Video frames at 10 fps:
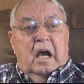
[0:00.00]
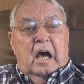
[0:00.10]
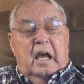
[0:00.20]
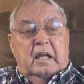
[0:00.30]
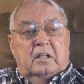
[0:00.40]

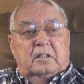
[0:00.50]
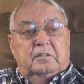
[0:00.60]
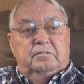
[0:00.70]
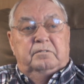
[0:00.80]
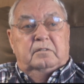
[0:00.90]

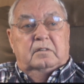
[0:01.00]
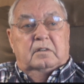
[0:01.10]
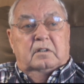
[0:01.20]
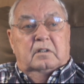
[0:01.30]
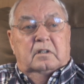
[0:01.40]
I
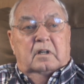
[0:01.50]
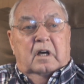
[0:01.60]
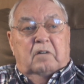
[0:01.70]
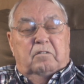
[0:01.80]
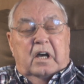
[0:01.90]

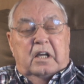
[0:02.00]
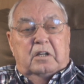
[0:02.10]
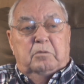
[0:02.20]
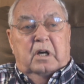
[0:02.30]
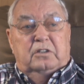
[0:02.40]

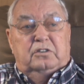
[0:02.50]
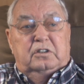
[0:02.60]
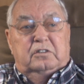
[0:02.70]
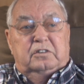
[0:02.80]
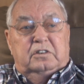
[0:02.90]
value my
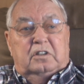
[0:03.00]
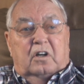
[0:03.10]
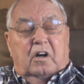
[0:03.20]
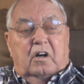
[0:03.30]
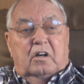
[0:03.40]
Silver
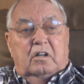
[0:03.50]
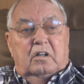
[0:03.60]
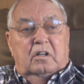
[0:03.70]
Star,